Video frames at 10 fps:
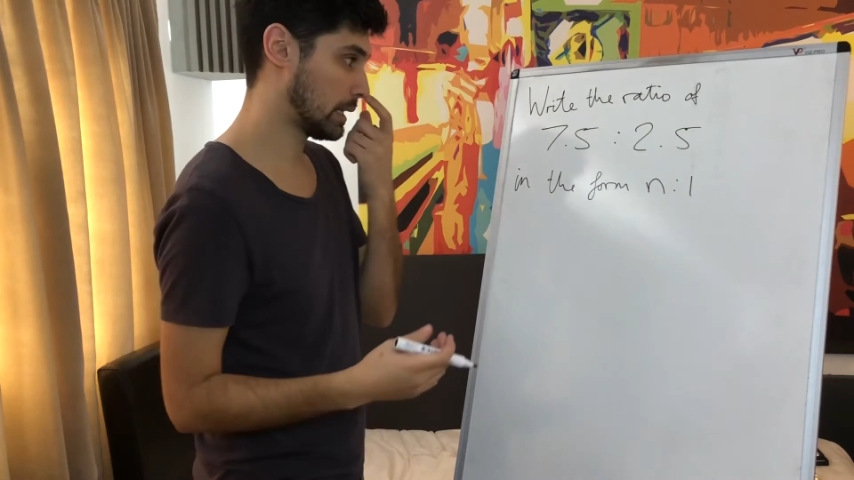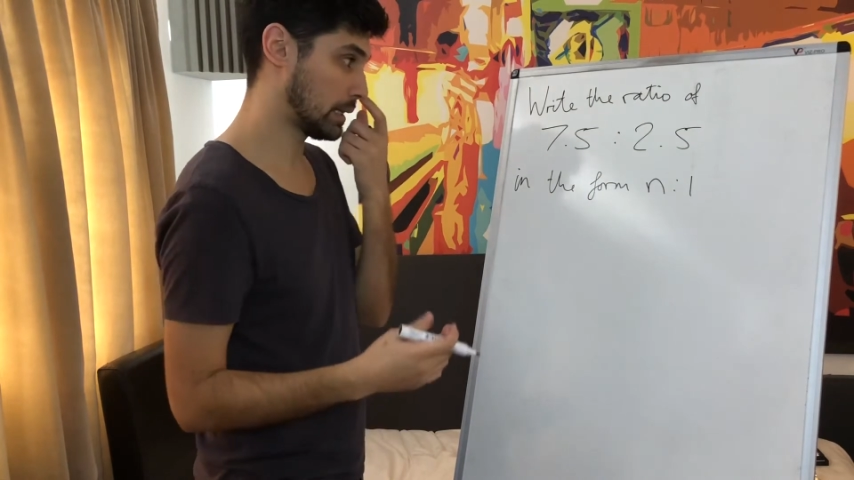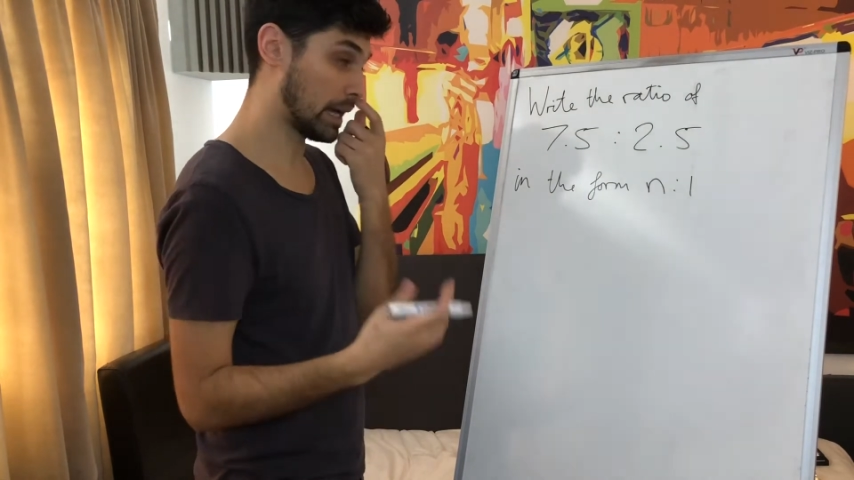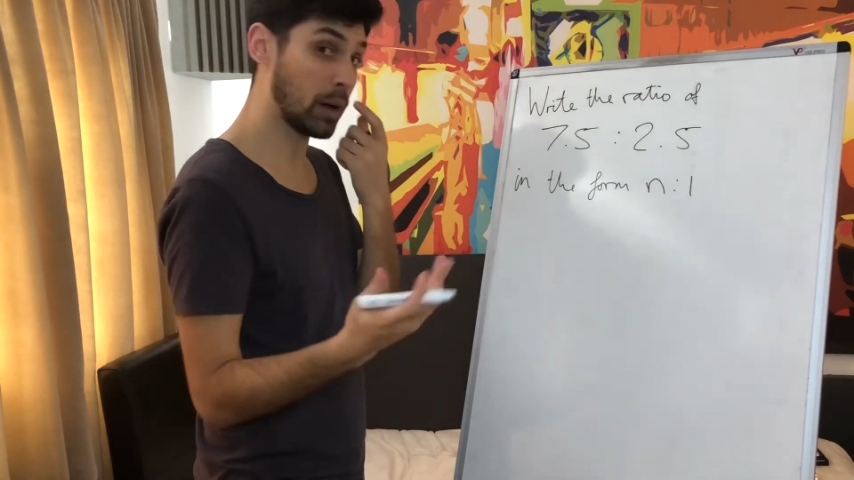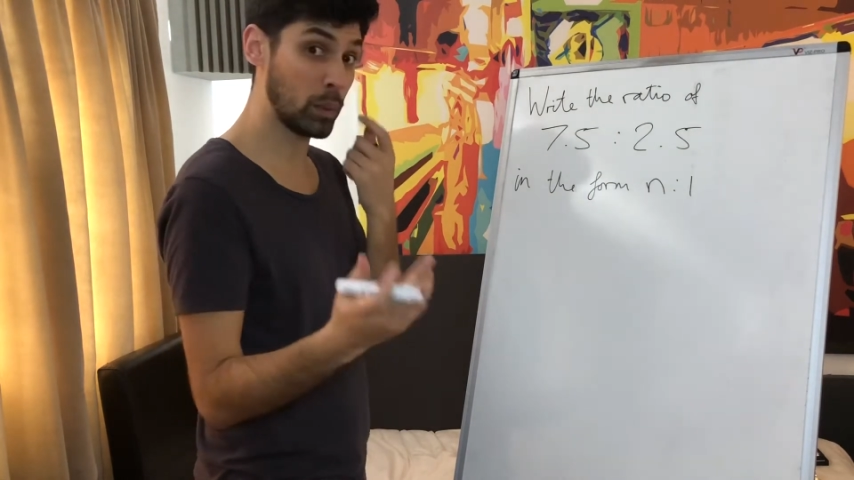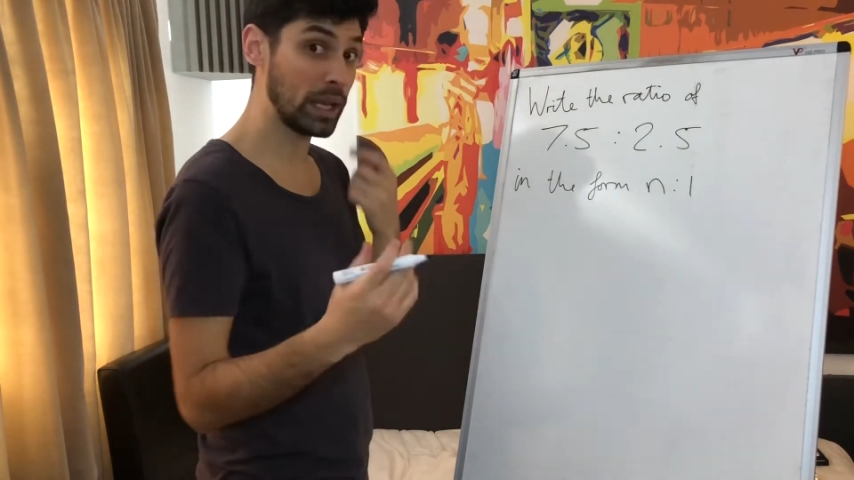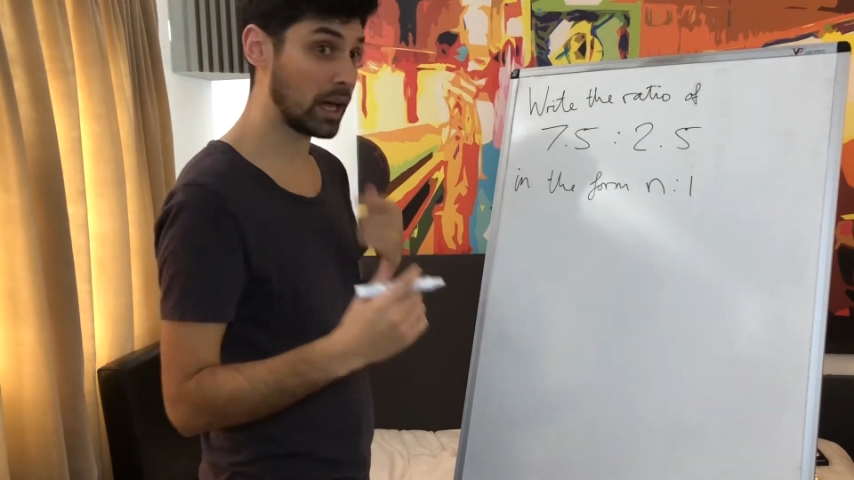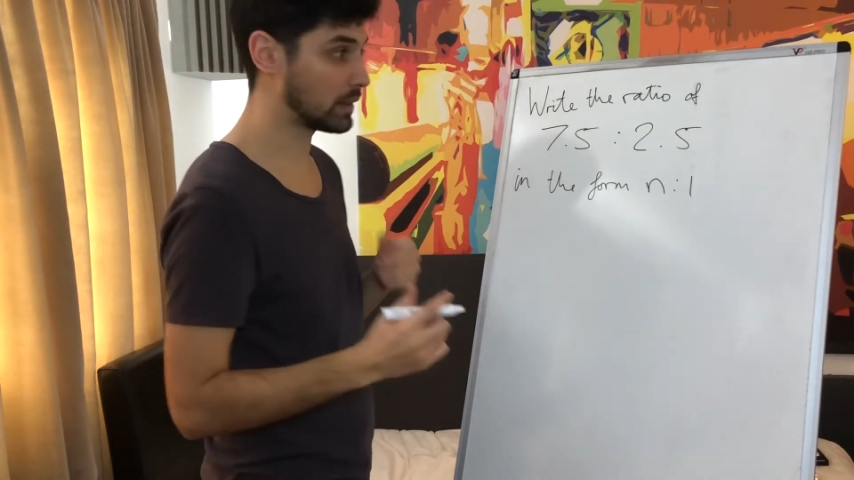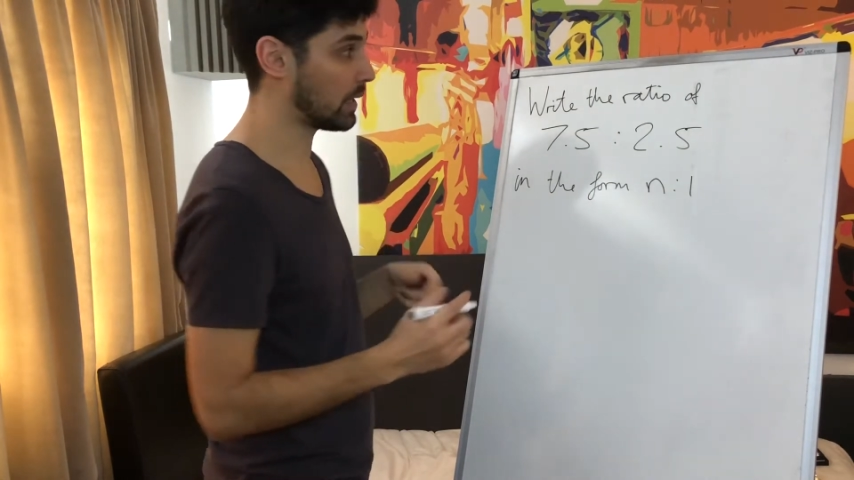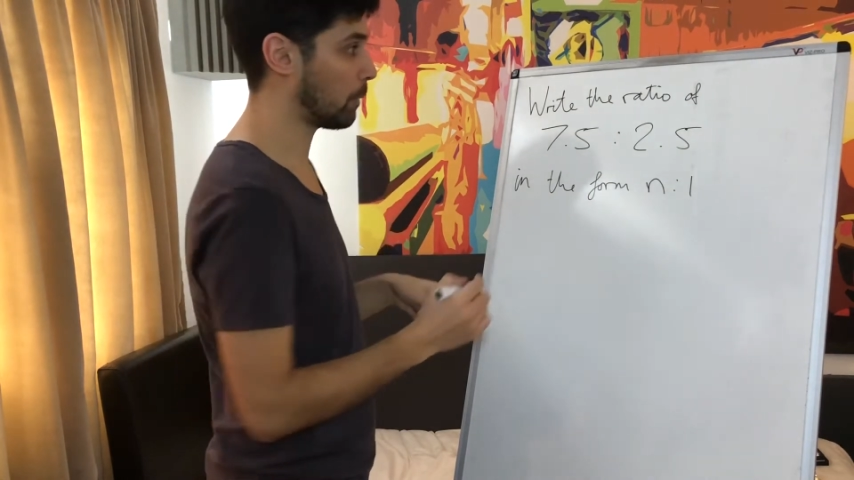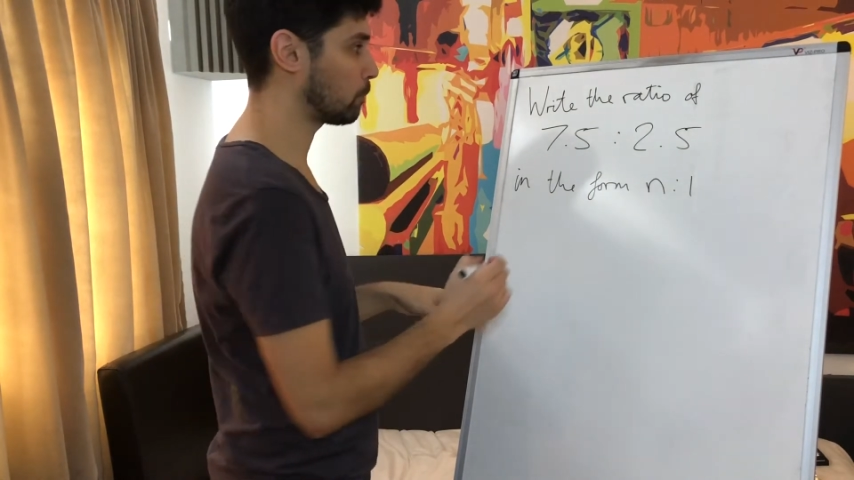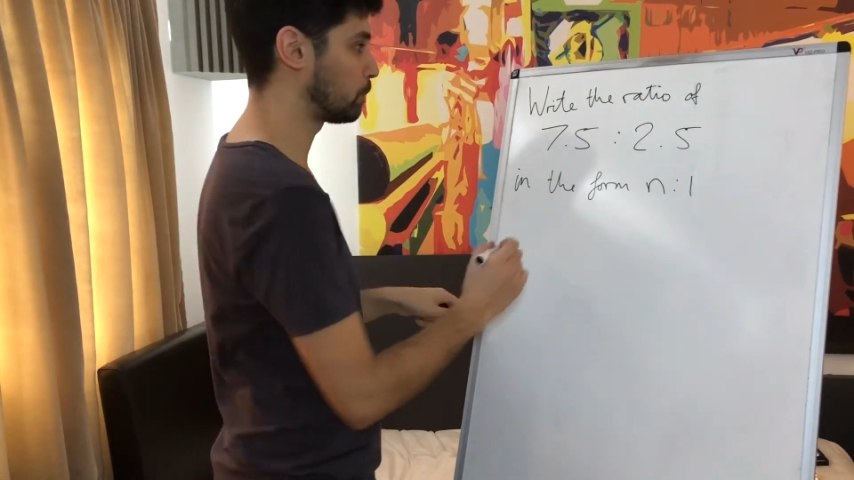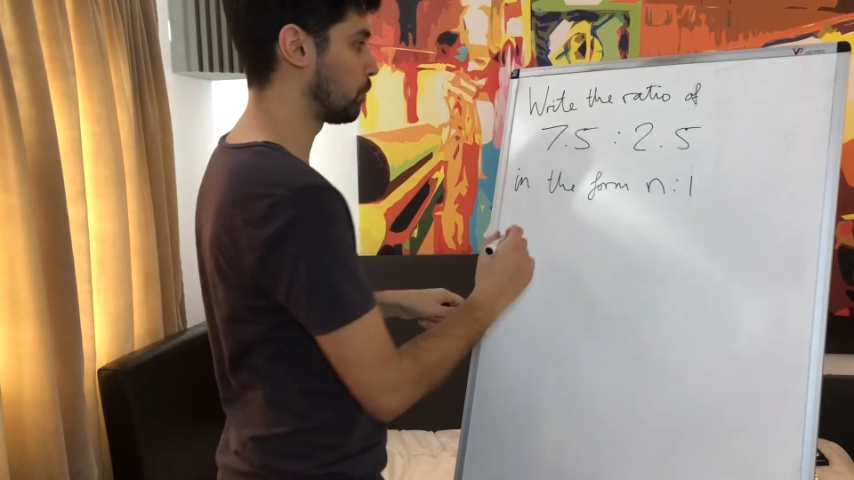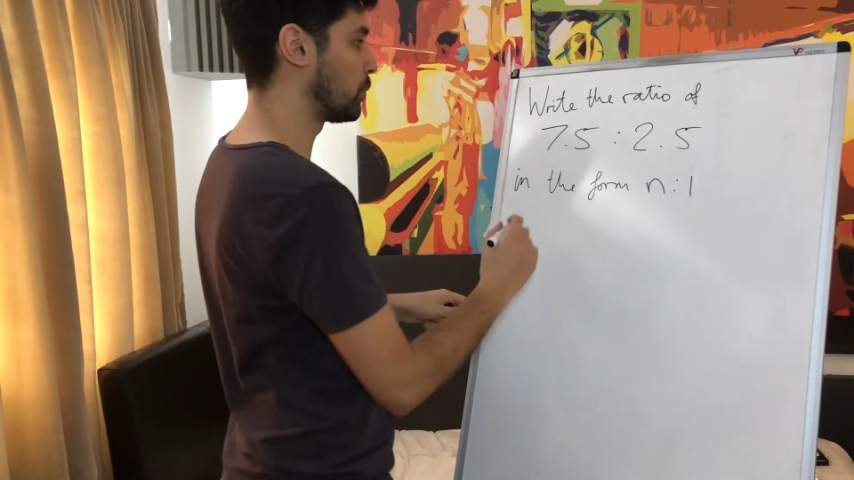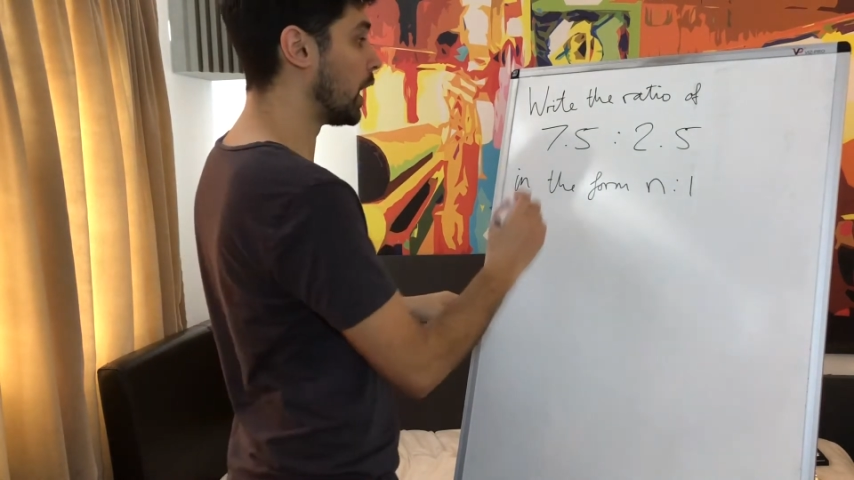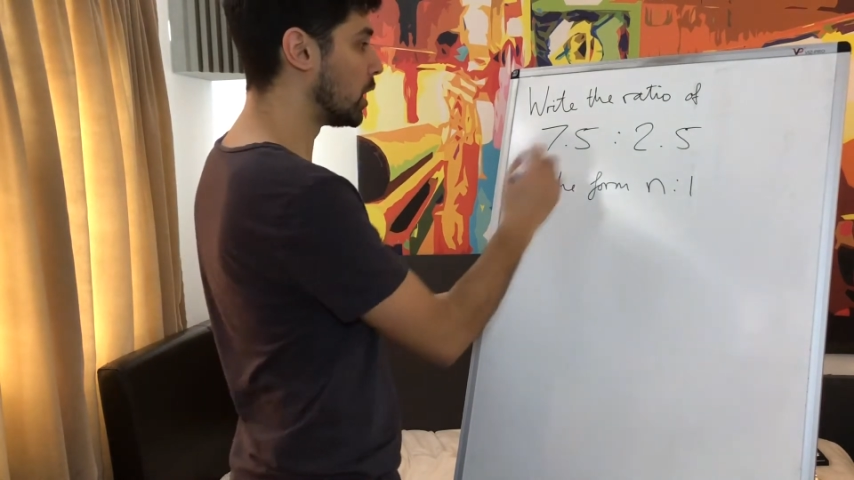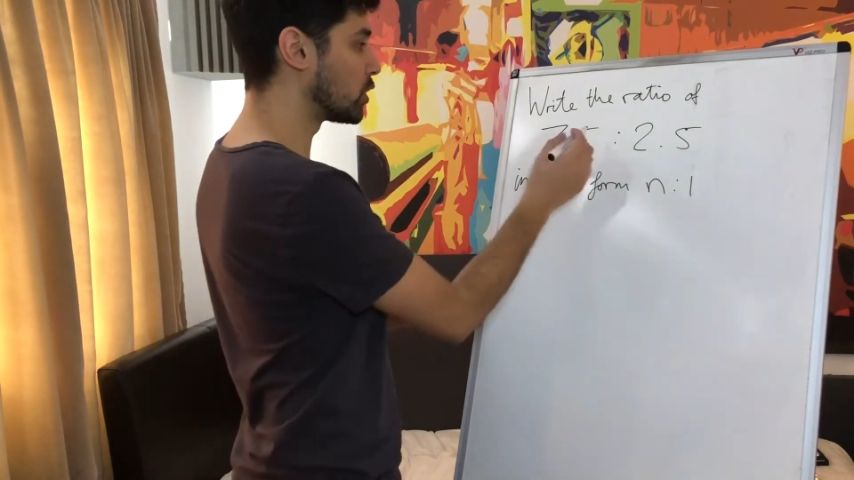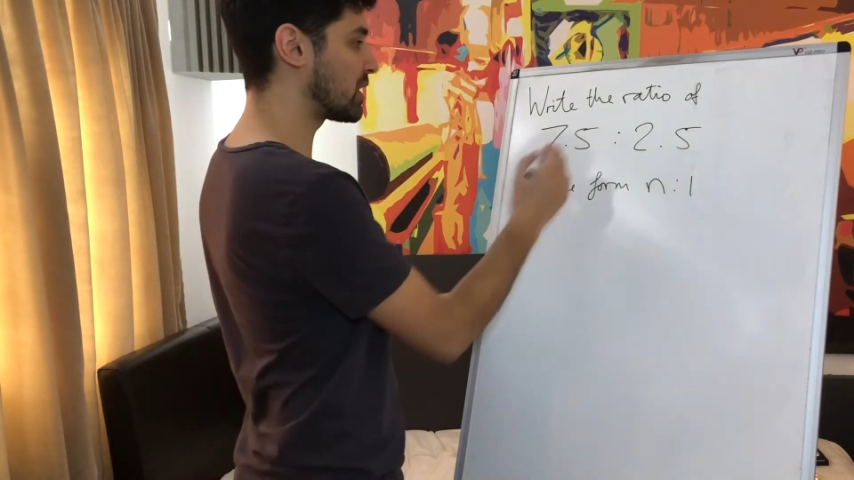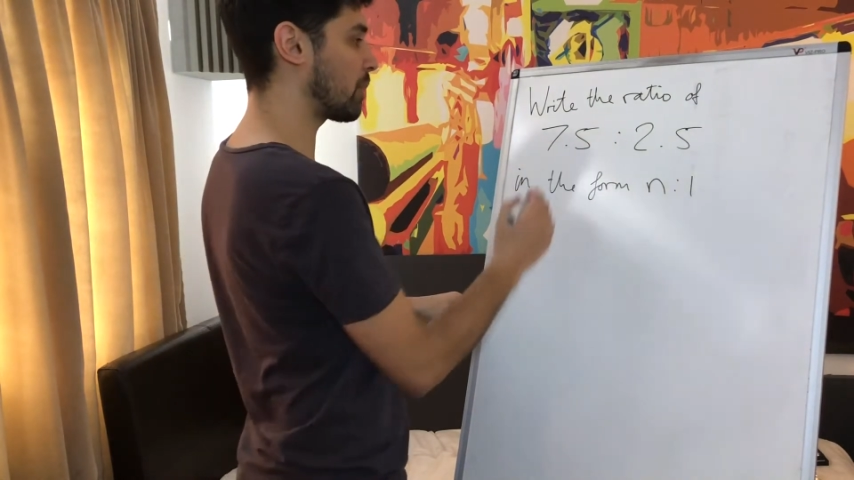And we like that. So